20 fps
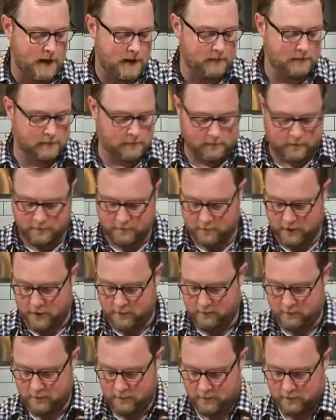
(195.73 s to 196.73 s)
base of the
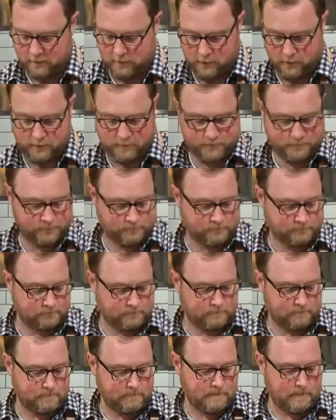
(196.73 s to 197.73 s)
flavor of the soup.
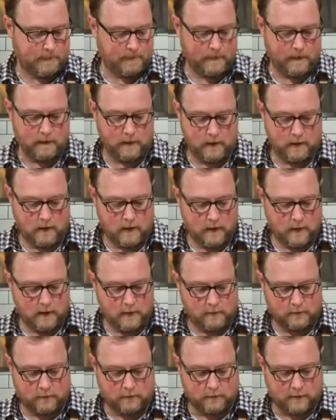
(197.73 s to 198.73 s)

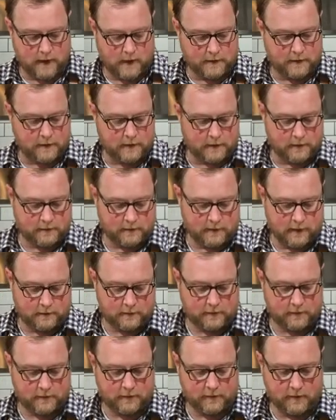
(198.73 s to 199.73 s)
So we've got the
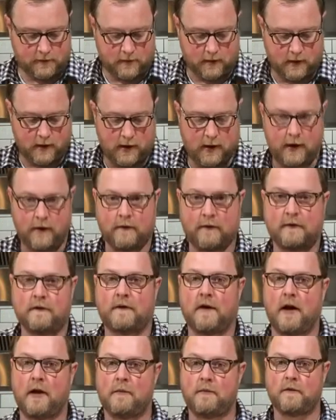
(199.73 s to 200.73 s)
tips and the
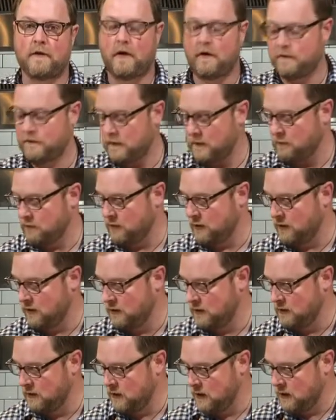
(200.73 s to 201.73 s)
stems all
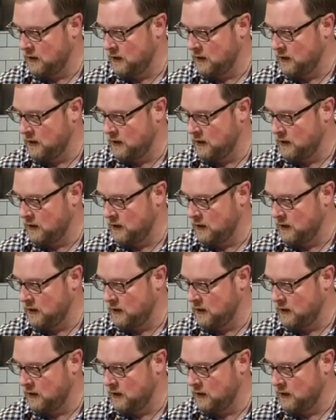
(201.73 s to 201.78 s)
separated.